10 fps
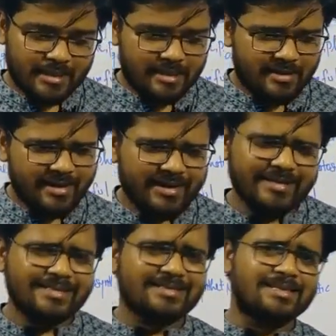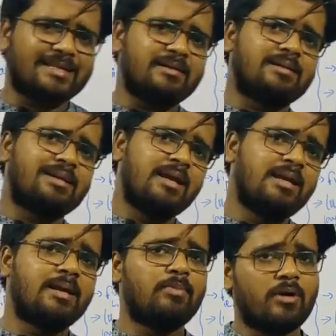regarding this
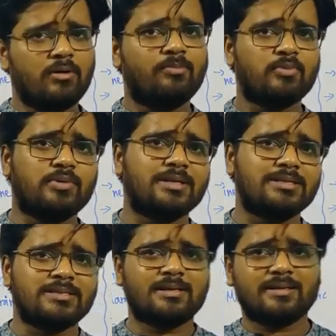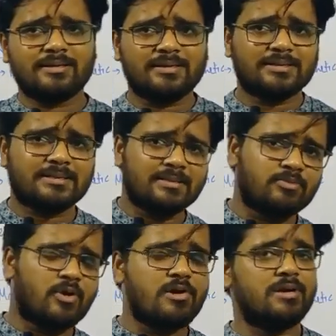kingdom of protist, there is some
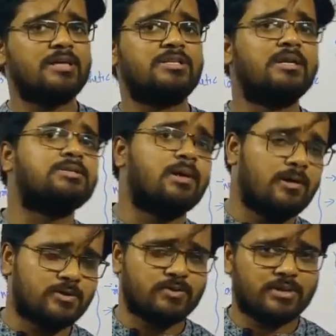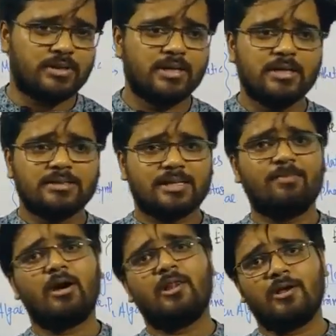contradiction is also there. Some
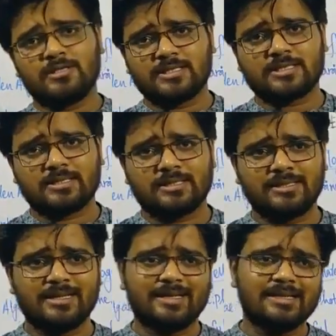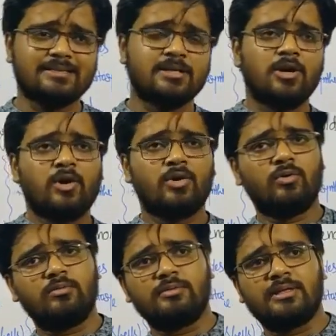biologists they tells
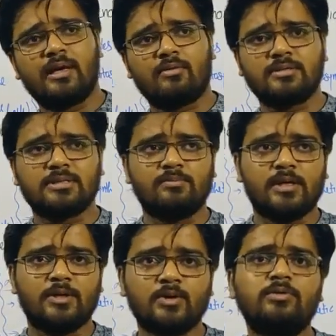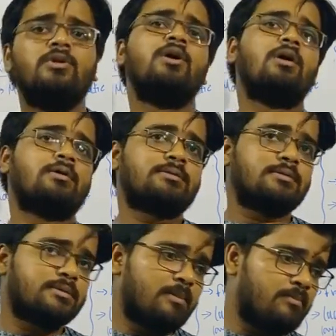no, they are resemble to
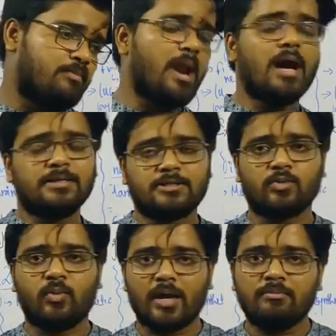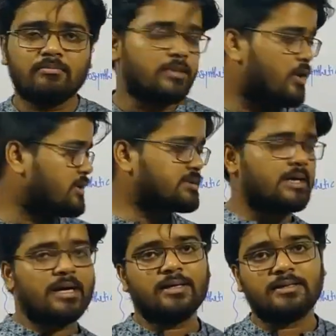some plants. Why? Because
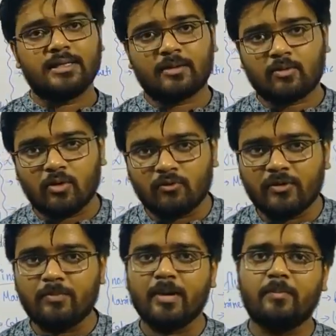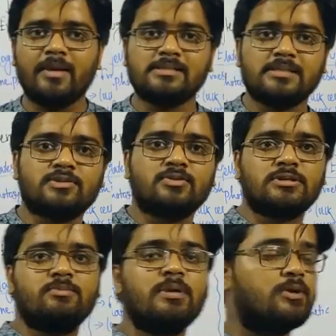their chlorophyll pigments is
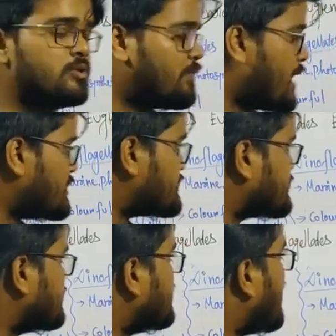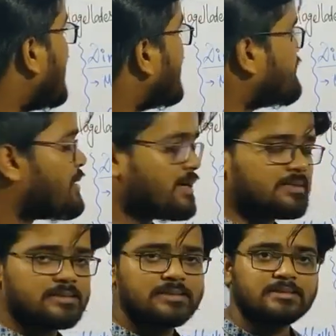resemble to the plants, higher
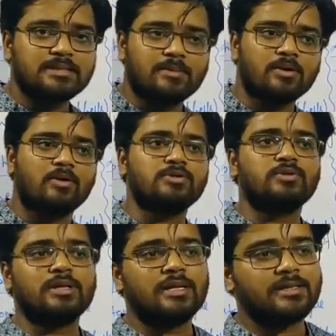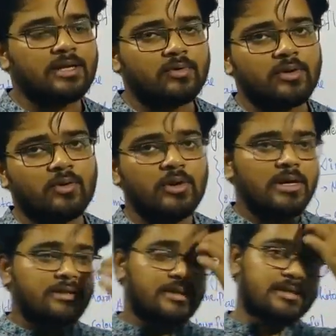plants. Some are also telling that one no,
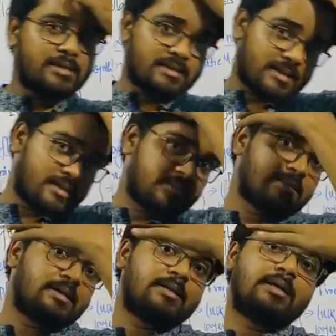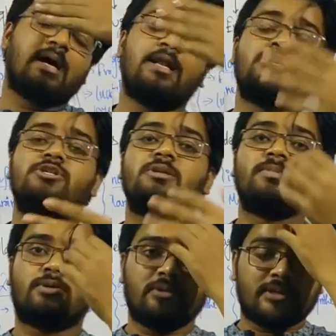these are the connection
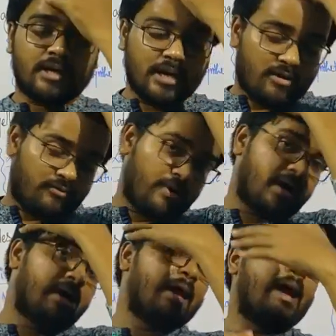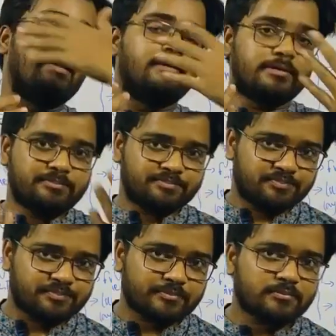between the fungi and the
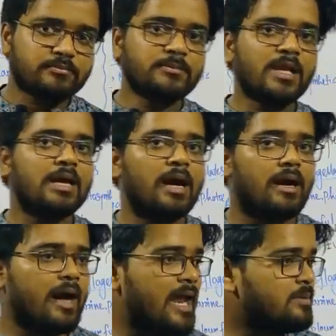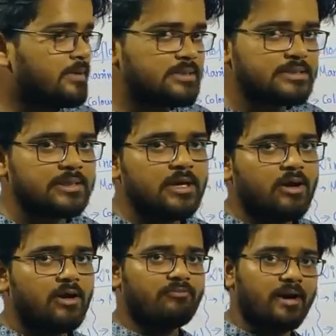animals,
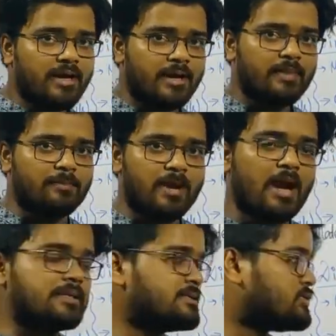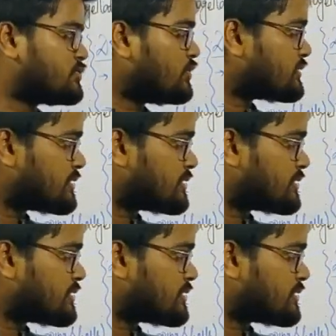or fungi and the plants. So